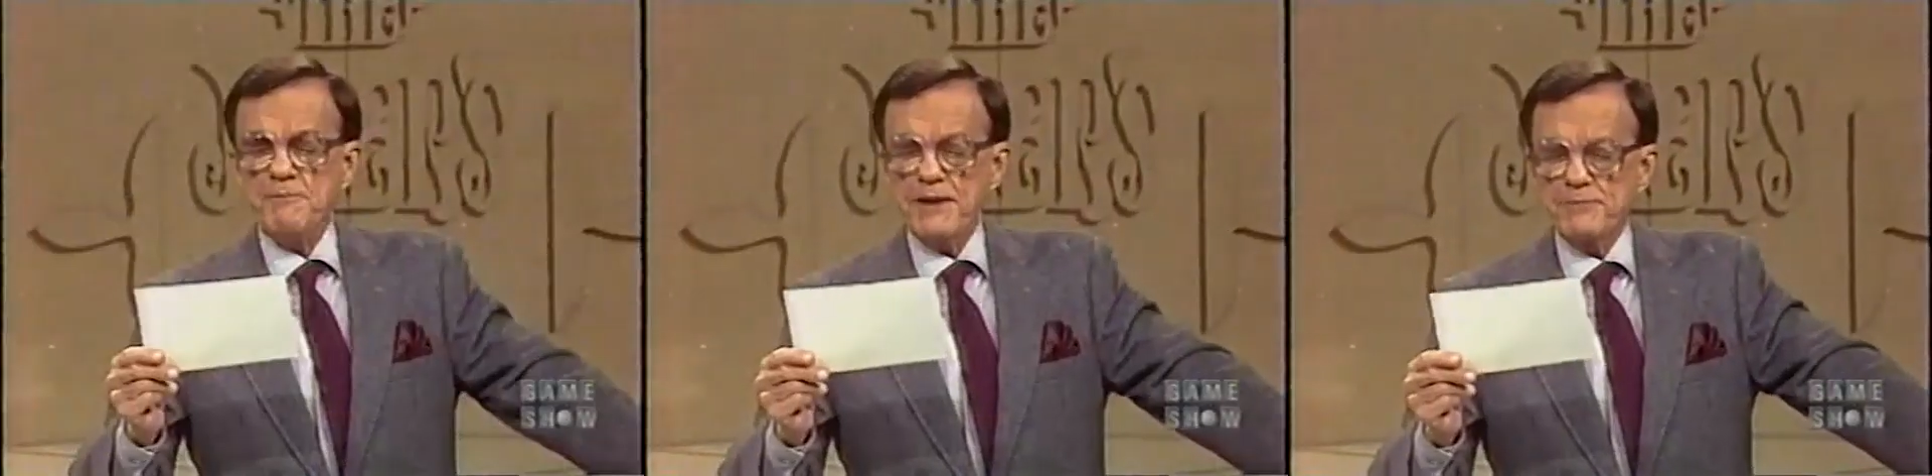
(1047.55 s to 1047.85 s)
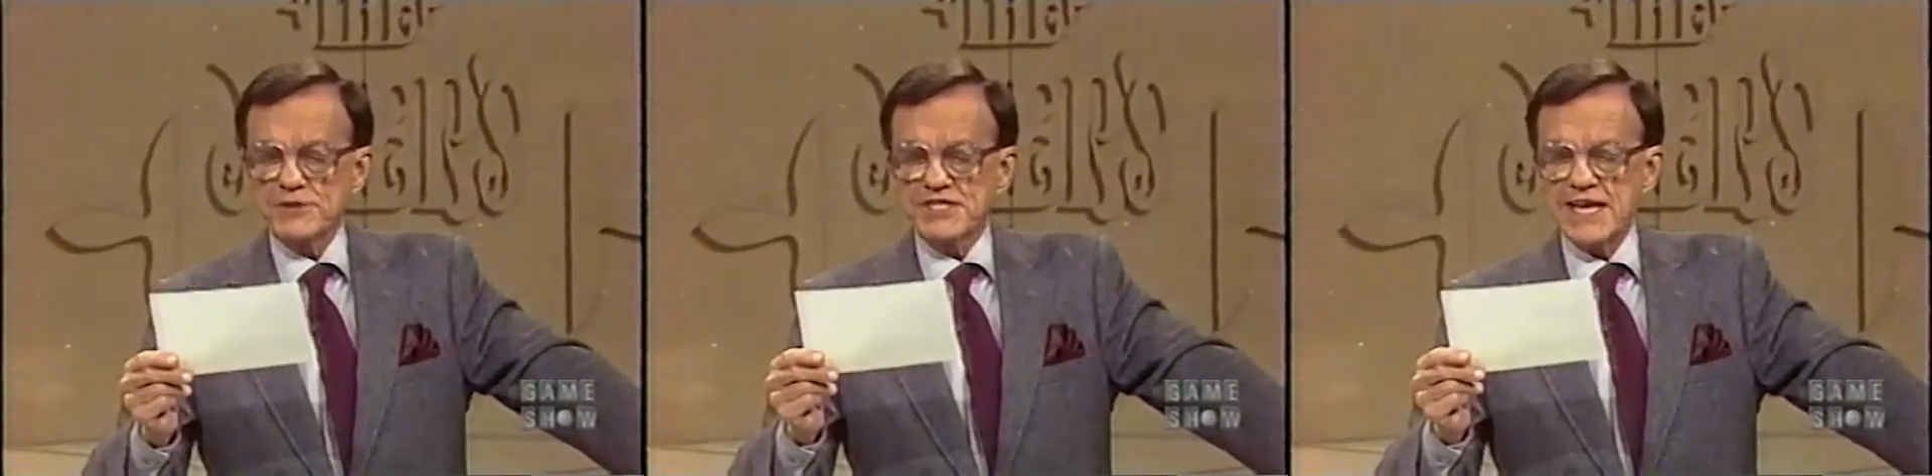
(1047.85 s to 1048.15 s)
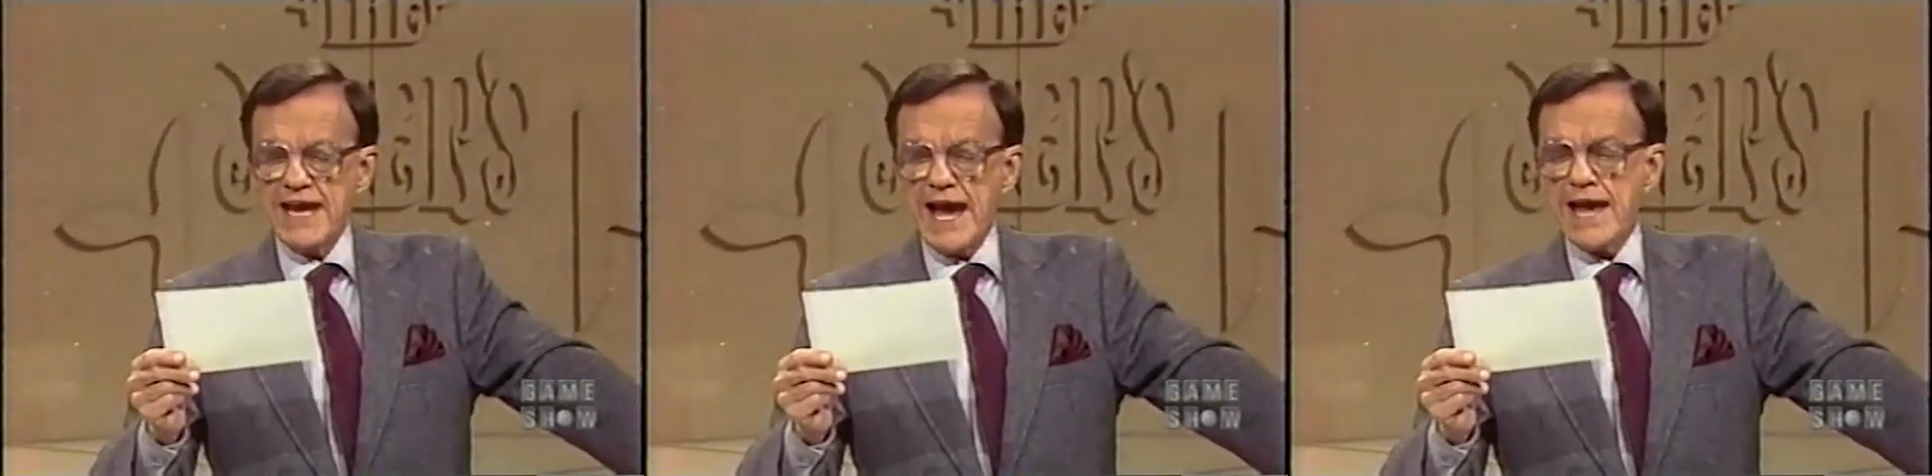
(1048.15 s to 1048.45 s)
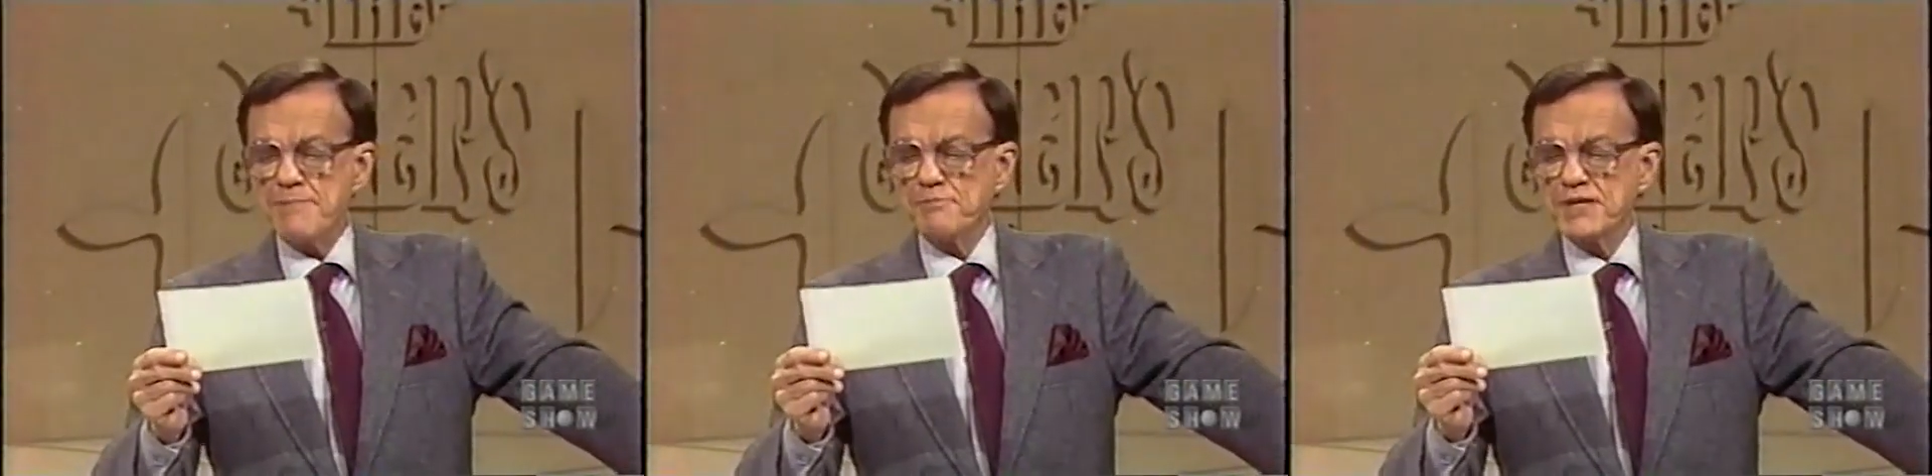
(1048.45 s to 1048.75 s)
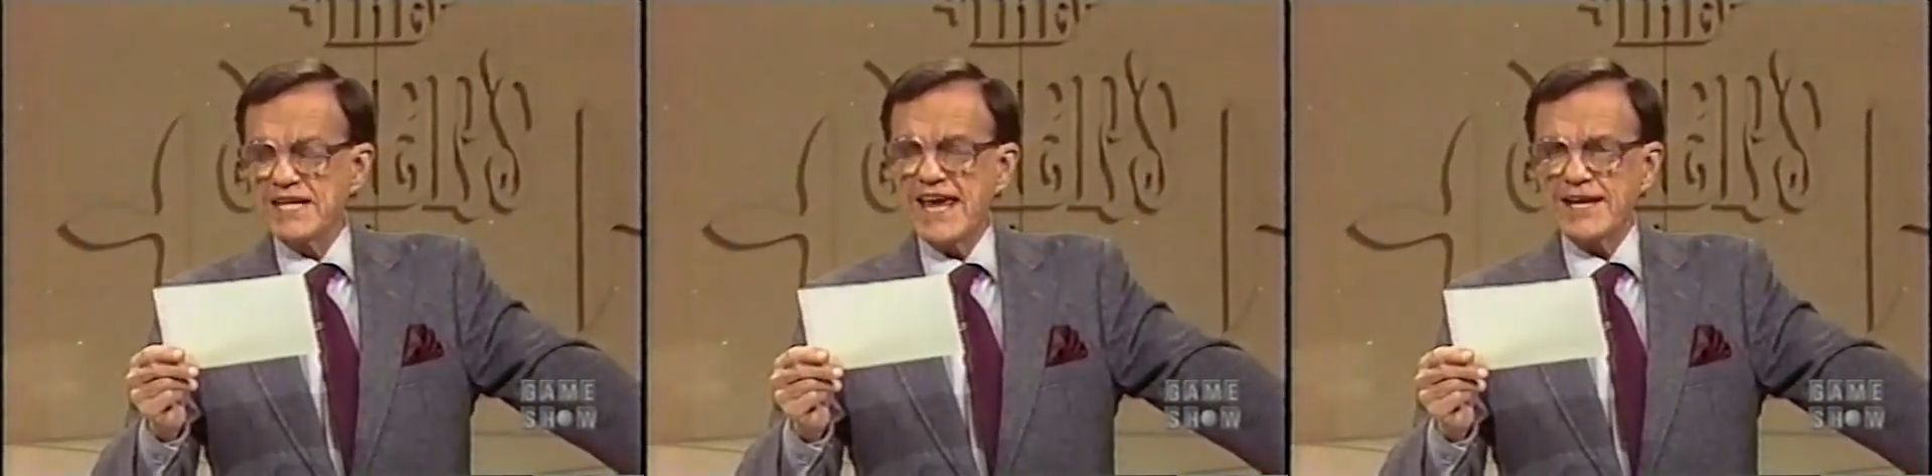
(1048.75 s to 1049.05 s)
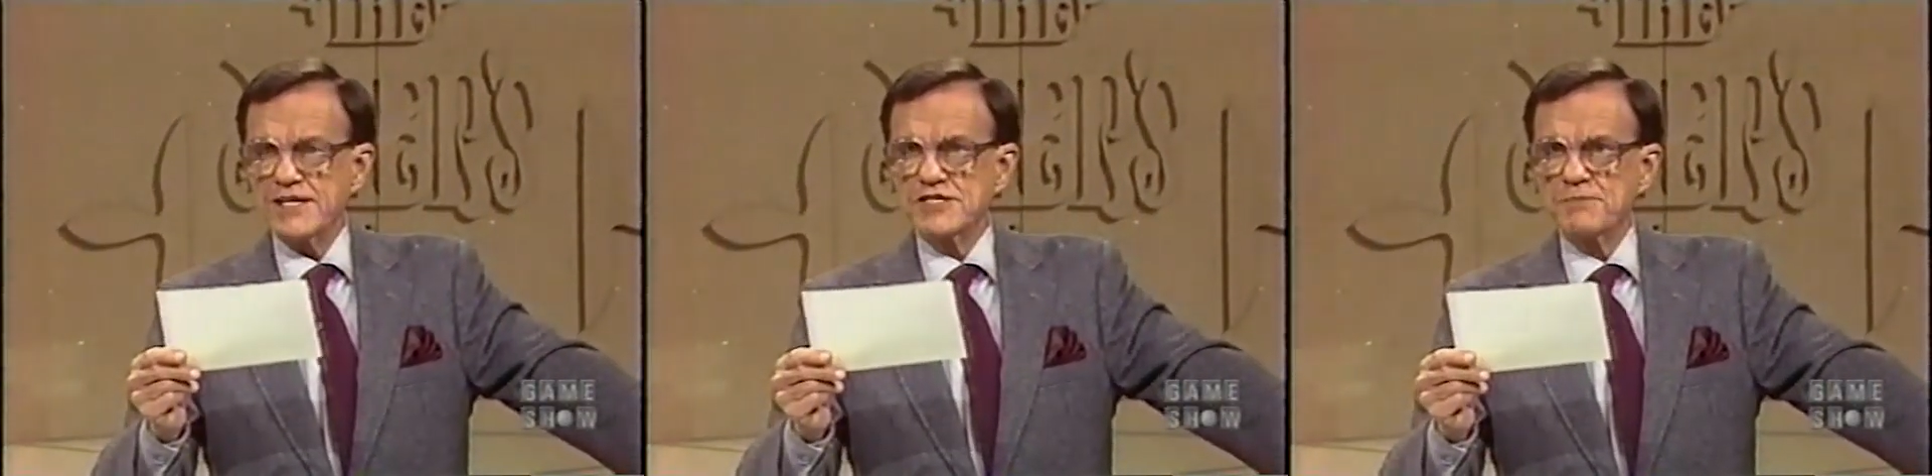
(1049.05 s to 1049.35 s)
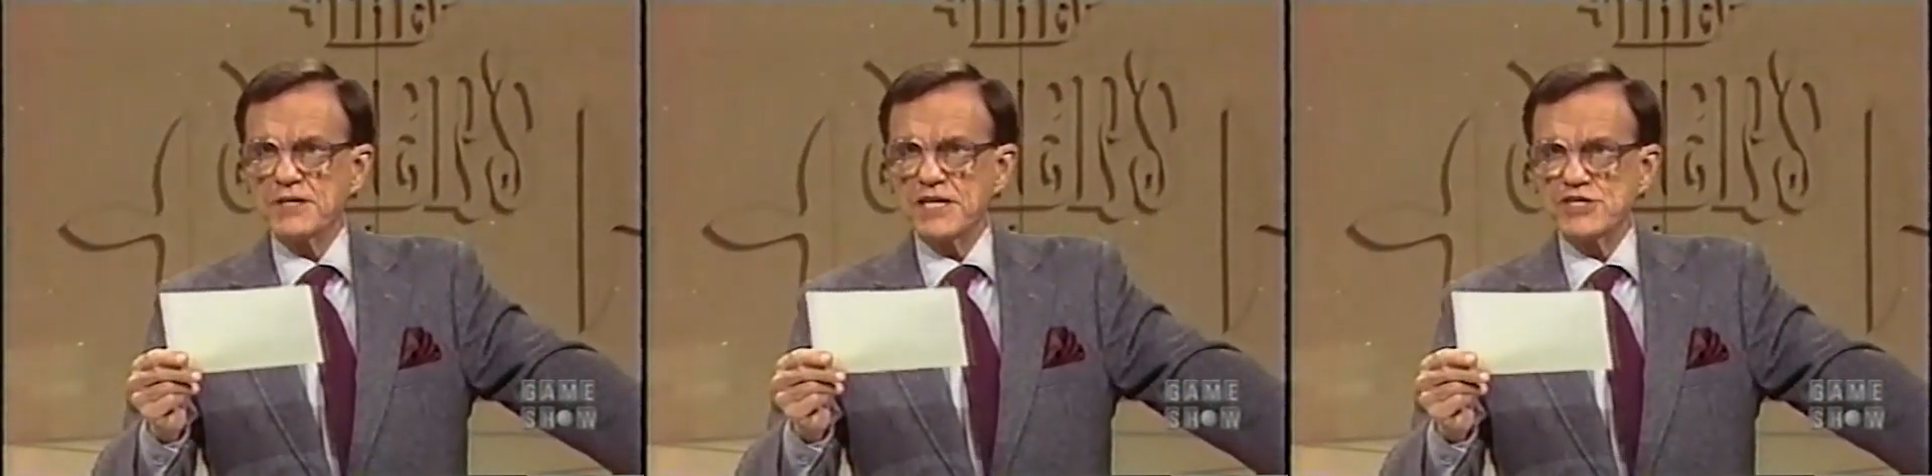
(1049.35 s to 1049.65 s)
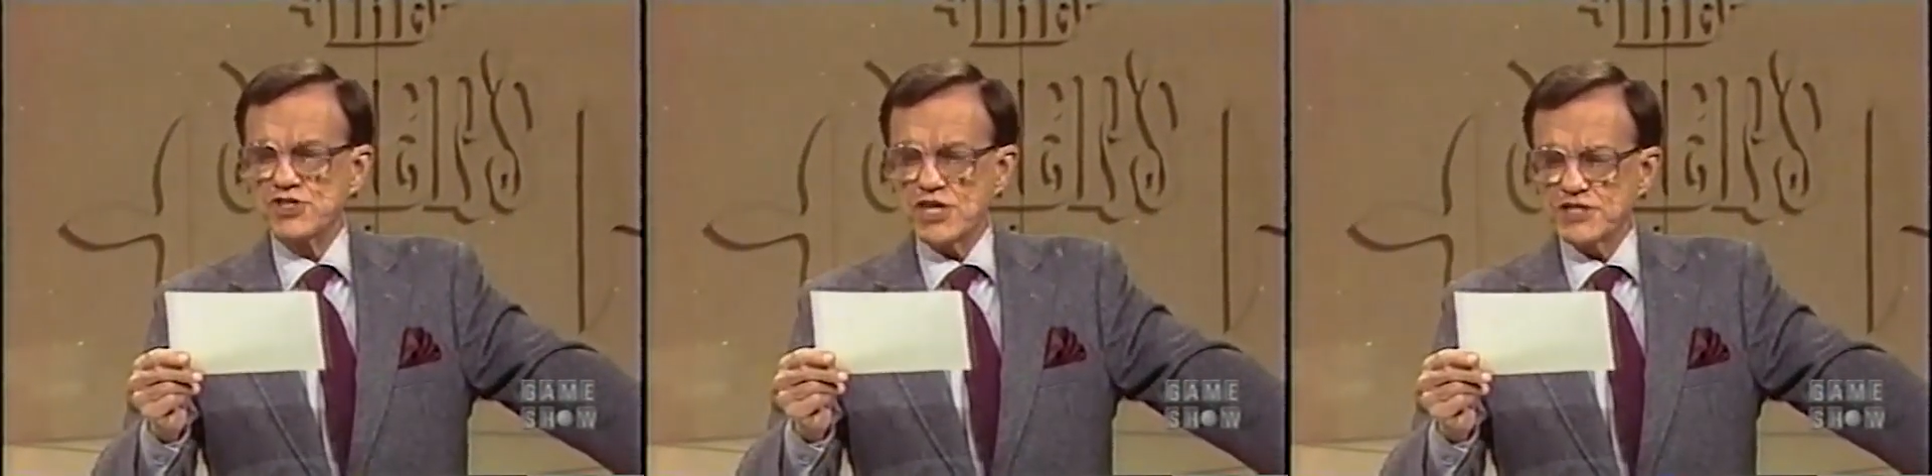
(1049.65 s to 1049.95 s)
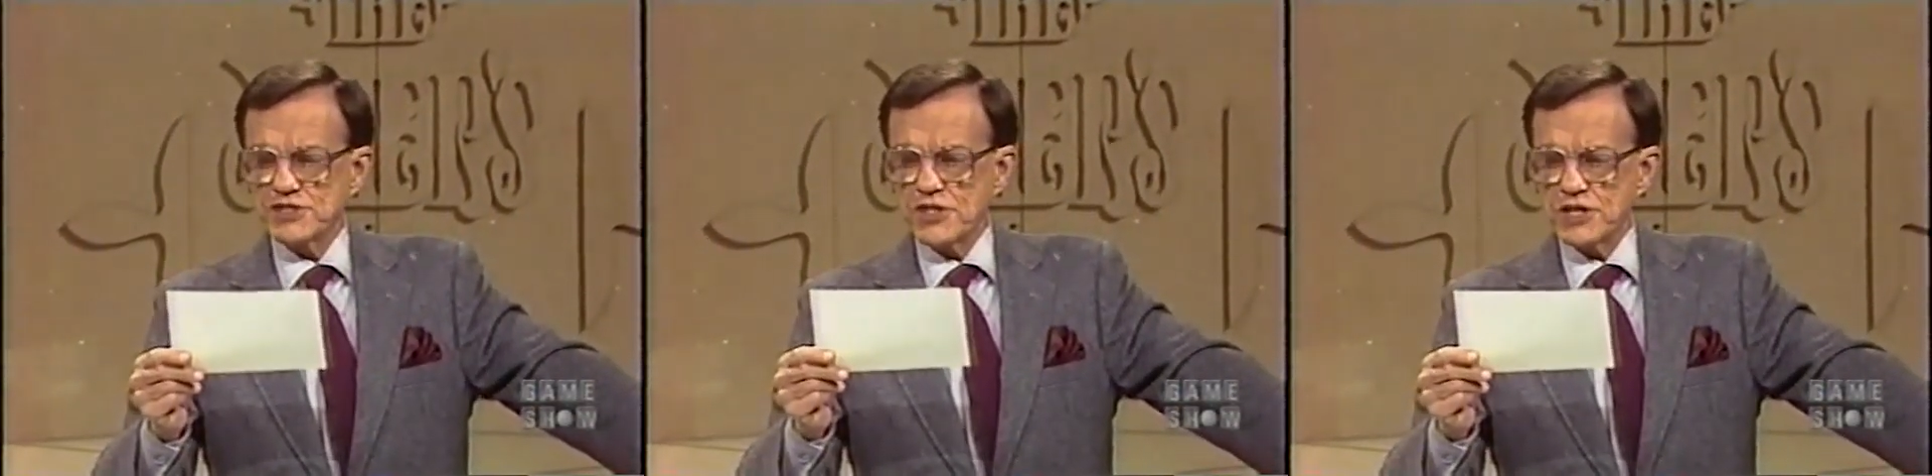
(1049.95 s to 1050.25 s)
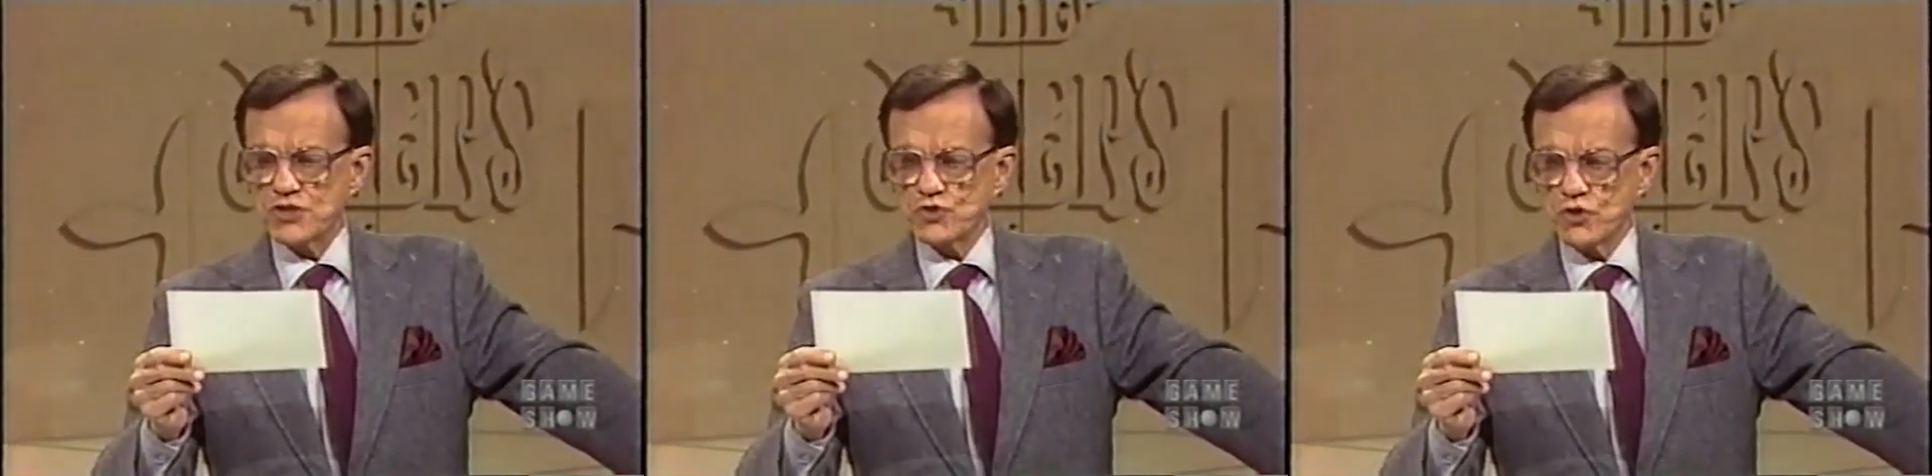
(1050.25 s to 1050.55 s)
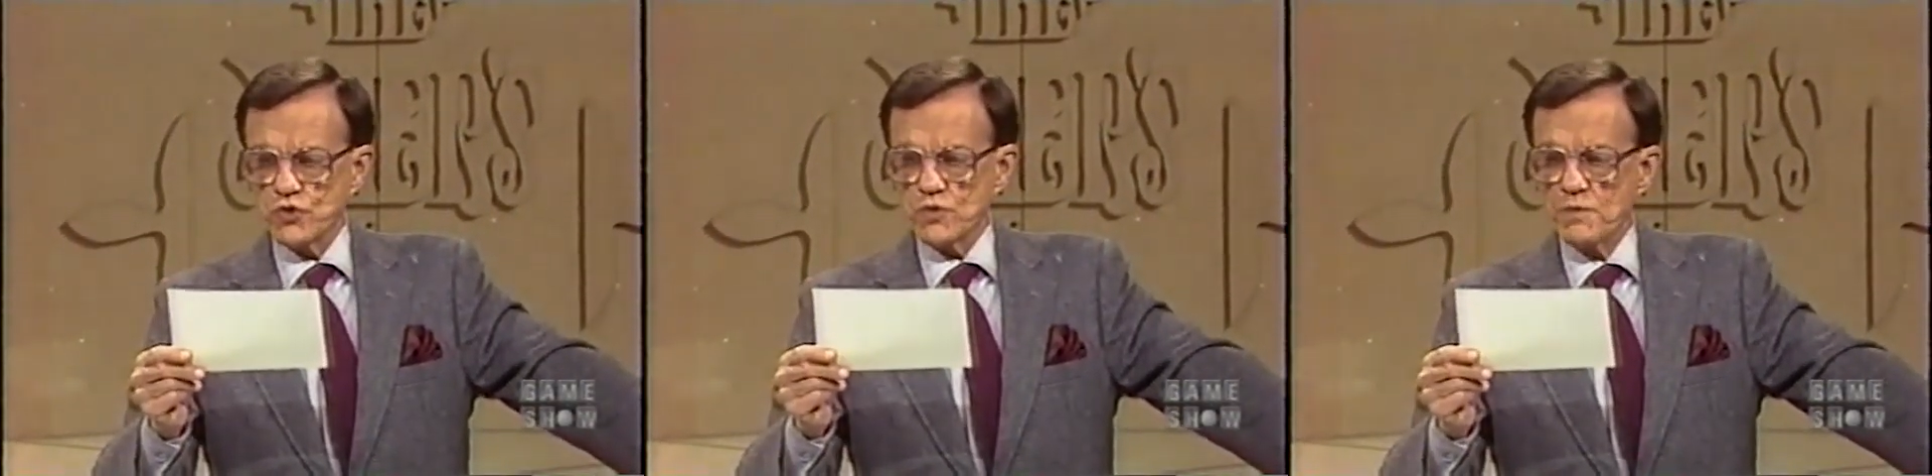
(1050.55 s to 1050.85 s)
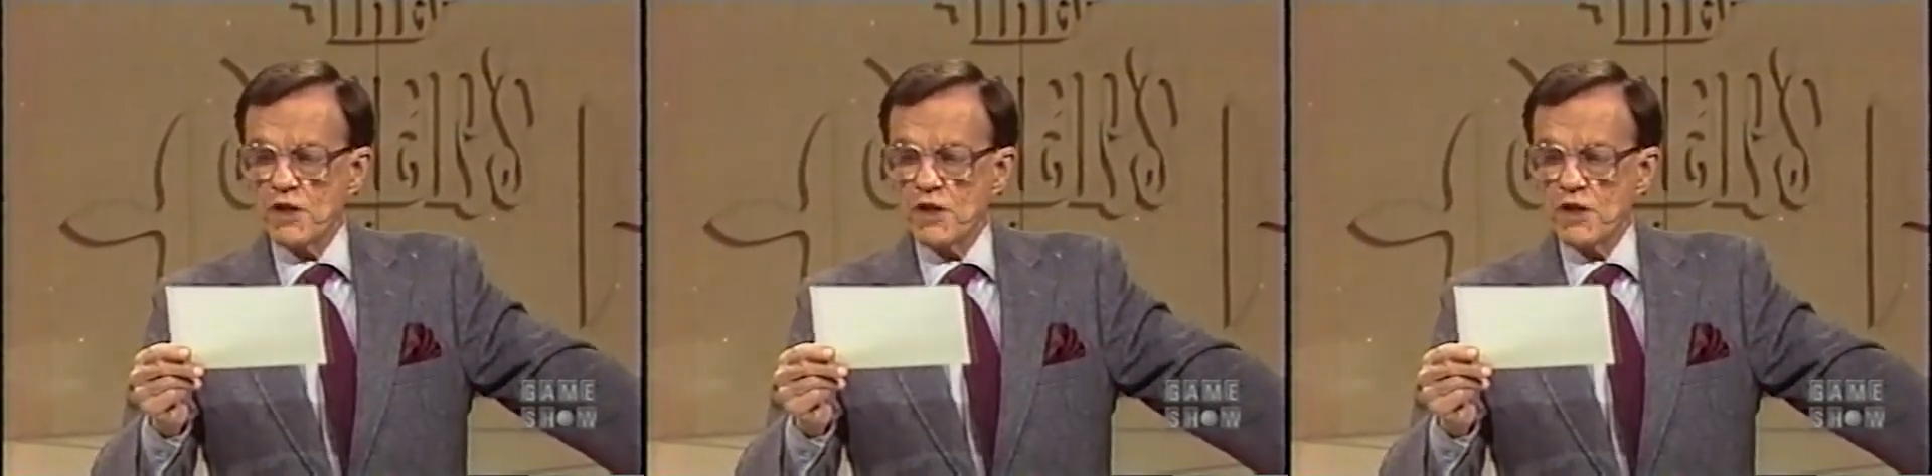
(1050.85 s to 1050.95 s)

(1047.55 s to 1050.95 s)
people say I'm bananas, but it's just not true.